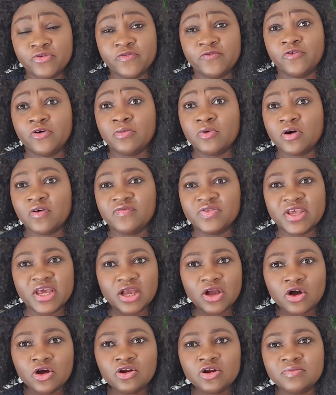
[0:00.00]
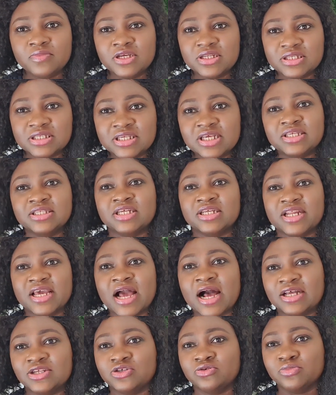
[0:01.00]
of the economy, in the sense that there
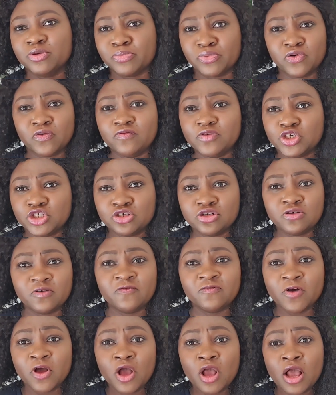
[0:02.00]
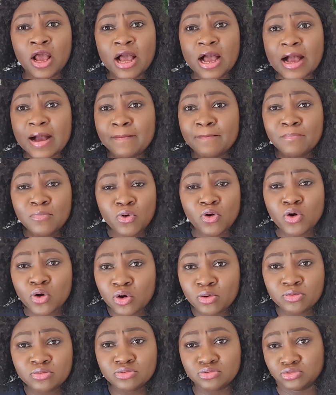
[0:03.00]
has to be provision of
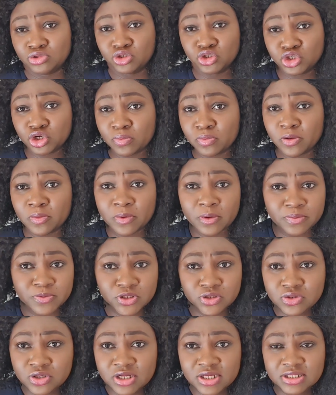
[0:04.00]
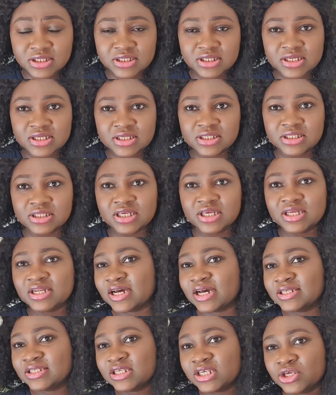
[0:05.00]
more job opportunities,
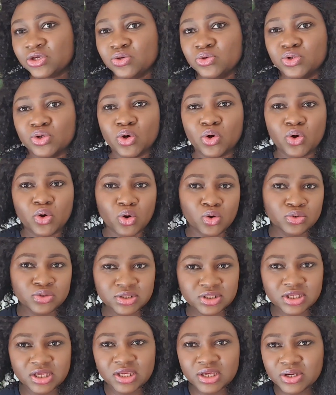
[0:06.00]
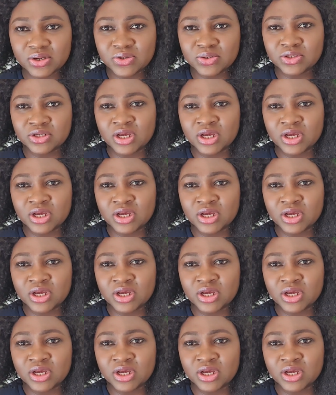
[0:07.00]
either skilled or unskilled.